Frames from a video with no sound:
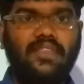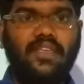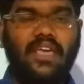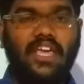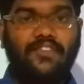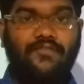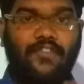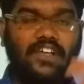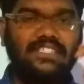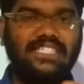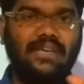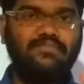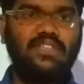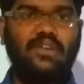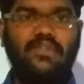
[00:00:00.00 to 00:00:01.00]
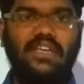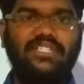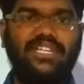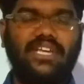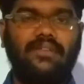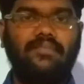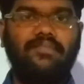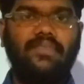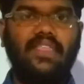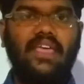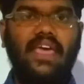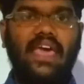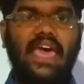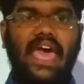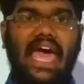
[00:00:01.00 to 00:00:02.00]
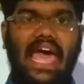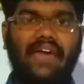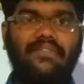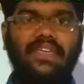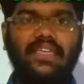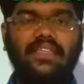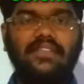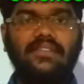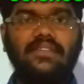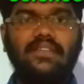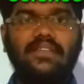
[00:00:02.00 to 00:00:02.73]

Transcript: In first observation, having